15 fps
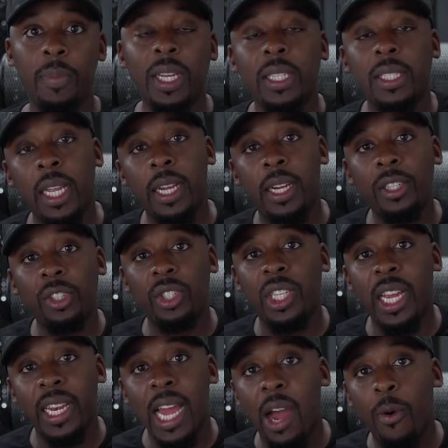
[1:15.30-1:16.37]
because they
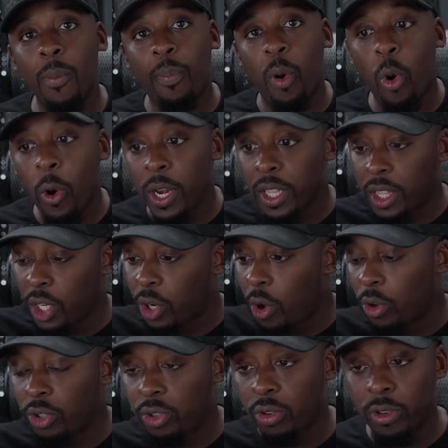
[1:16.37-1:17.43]
understand how important the
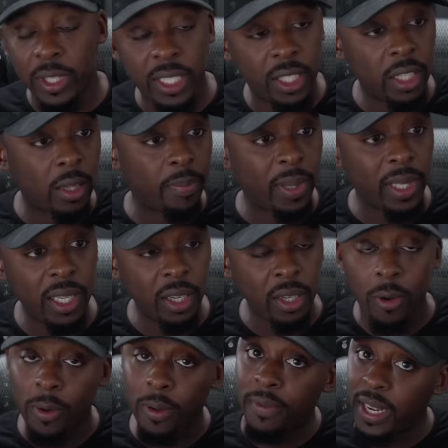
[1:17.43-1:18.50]
cultural is to the
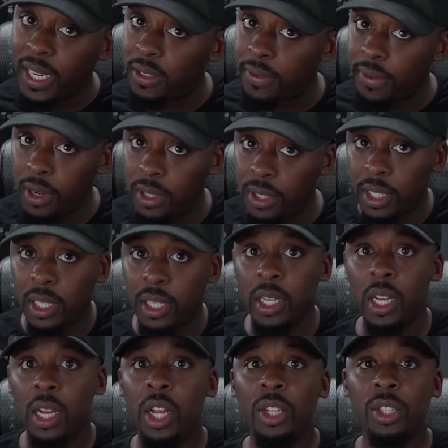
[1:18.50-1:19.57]
political and vice versa.
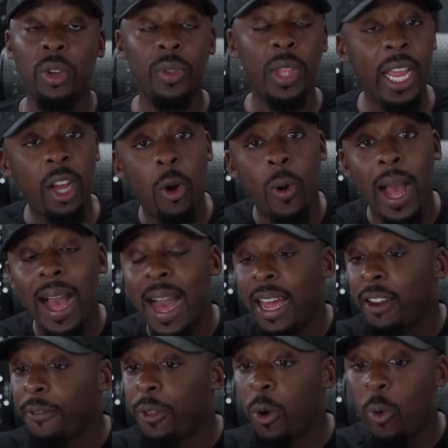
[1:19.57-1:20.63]
So they go
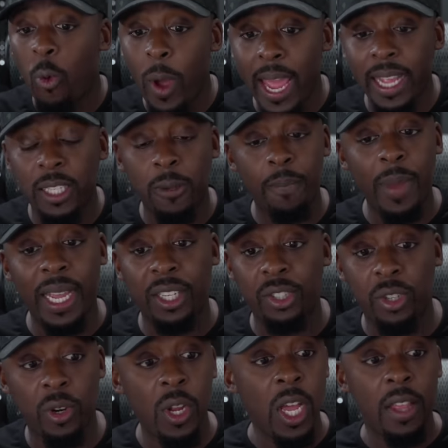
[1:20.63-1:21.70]
out of their way to
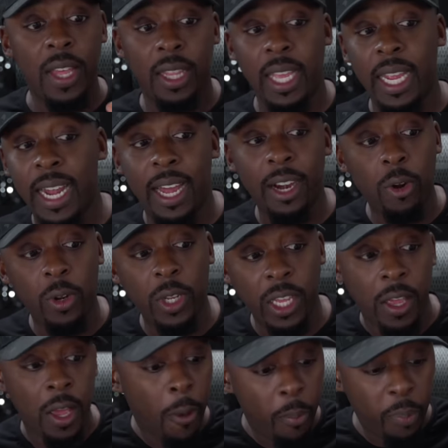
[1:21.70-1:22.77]
make sure that they not
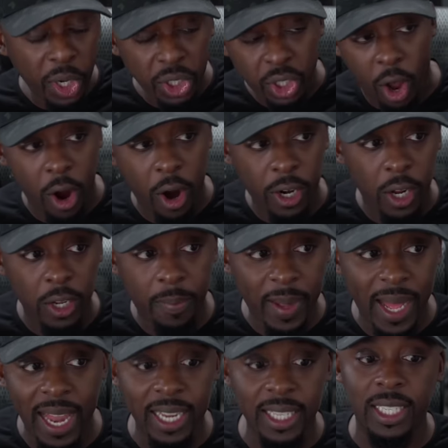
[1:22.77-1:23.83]
only push hard on the
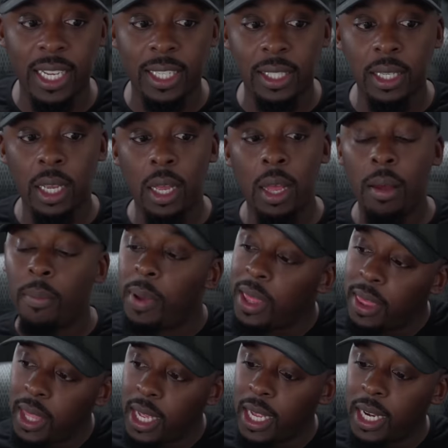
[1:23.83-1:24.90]
politics,
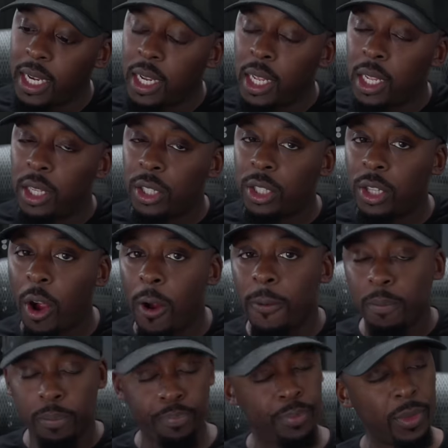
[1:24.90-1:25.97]
but then
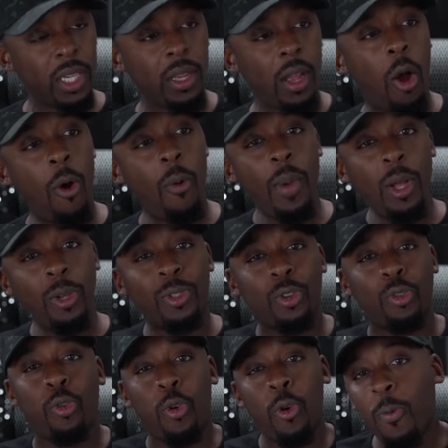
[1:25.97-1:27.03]
start
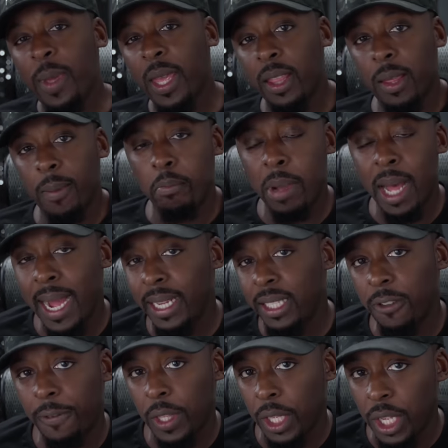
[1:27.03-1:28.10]
almost grooming the
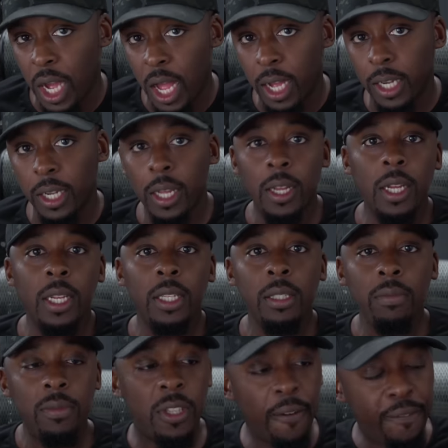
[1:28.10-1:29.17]
minds of the young
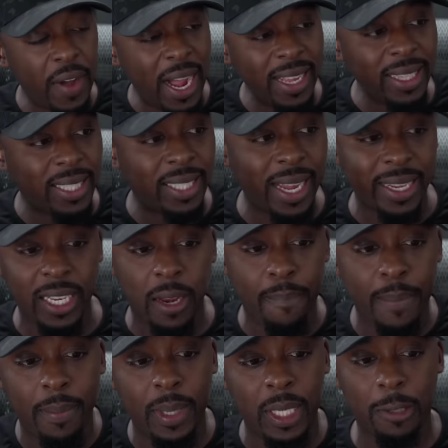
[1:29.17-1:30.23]
to find the Second
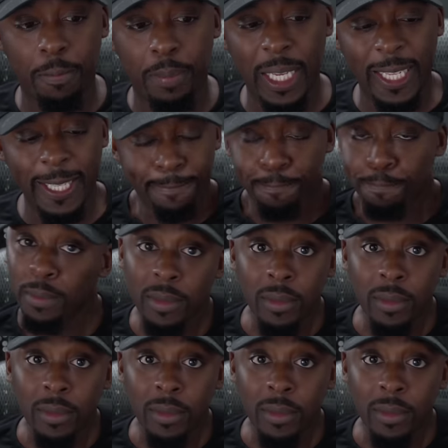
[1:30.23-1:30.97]
Amendment to be